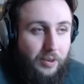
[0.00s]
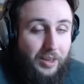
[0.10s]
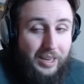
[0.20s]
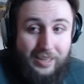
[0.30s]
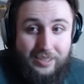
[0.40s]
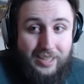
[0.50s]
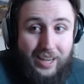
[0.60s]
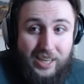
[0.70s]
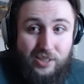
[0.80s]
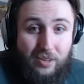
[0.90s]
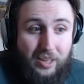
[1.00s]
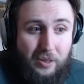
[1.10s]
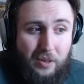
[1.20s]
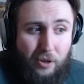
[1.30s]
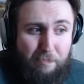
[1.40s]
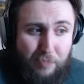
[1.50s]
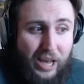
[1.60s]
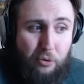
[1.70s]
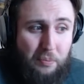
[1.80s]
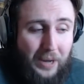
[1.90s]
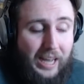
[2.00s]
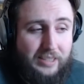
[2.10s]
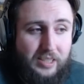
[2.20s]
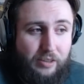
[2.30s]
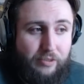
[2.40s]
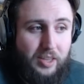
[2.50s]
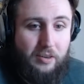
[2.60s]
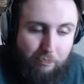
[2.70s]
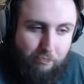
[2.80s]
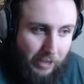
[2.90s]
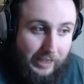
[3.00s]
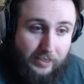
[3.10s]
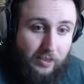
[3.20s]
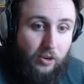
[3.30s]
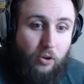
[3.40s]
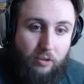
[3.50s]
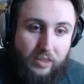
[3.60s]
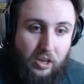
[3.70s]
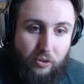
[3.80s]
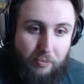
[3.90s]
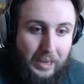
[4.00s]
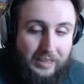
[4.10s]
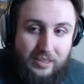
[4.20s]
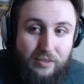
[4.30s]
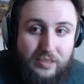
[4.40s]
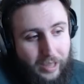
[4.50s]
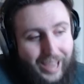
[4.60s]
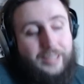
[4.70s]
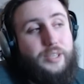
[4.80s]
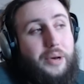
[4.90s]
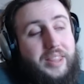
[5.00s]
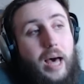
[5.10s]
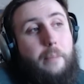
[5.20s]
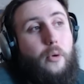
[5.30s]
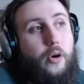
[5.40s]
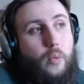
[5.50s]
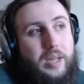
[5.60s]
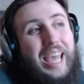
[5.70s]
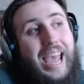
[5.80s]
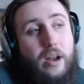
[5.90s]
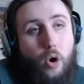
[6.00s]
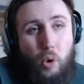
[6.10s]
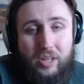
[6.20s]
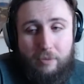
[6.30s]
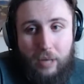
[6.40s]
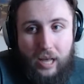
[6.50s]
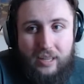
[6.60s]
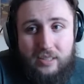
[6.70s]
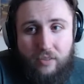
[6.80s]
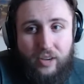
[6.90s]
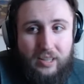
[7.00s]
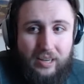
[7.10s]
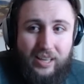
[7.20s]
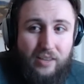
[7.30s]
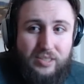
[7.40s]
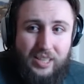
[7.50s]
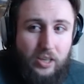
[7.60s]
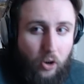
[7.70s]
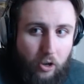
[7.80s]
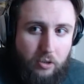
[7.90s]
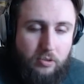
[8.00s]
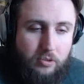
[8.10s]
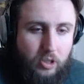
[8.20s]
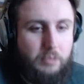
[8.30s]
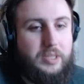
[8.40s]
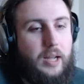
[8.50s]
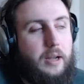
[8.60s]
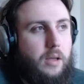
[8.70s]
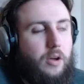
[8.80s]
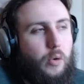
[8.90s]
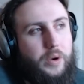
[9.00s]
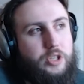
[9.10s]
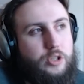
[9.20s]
is actually a better passive than basically all of the other passives. And so at that point, what can hold it back is the fact that it gives ER substat, which